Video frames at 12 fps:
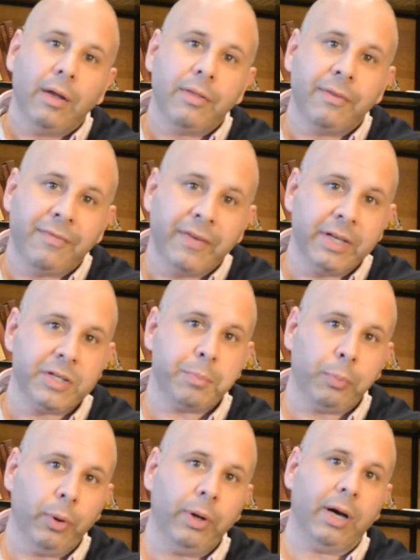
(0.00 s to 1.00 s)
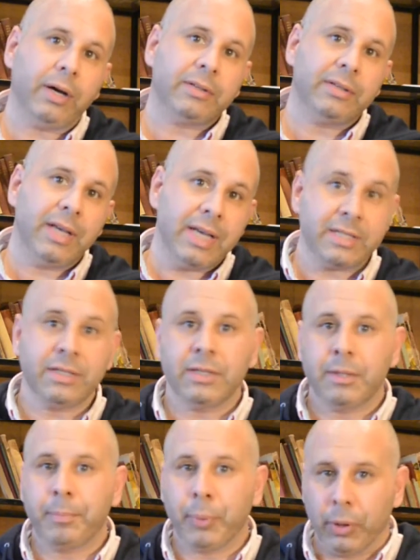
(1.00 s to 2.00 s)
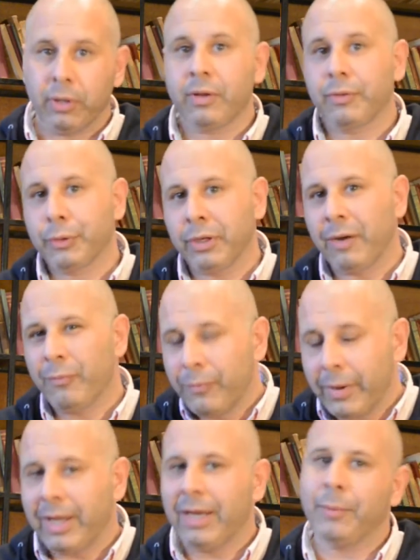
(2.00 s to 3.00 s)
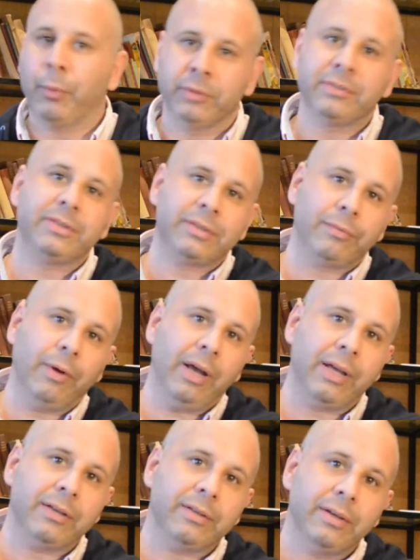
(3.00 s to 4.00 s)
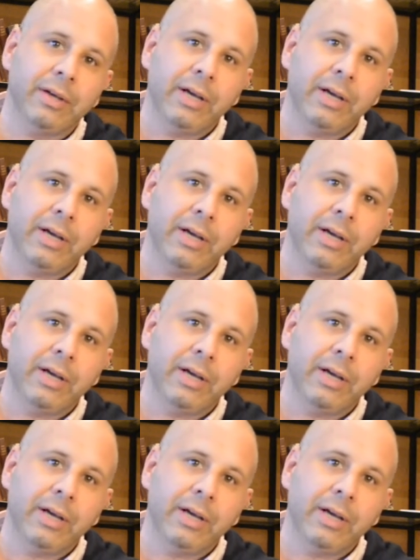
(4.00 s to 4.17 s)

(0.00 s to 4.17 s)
the finished product isn't the book that I really wanted to write.